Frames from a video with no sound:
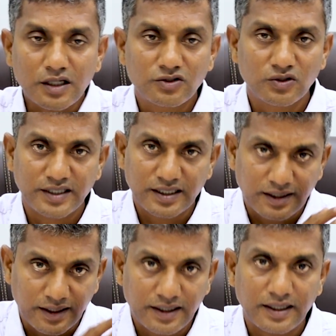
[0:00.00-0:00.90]
So there
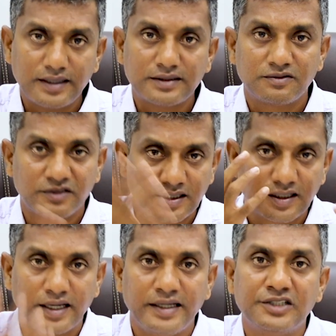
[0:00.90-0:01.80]
are radars which are
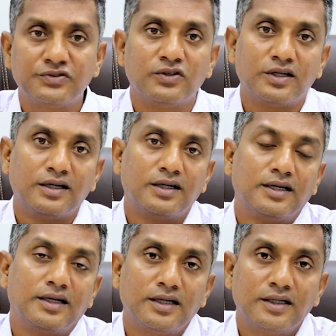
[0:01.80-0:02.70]
the eyes for
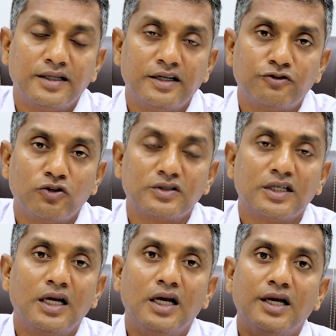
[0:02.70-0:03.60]
the Air Force.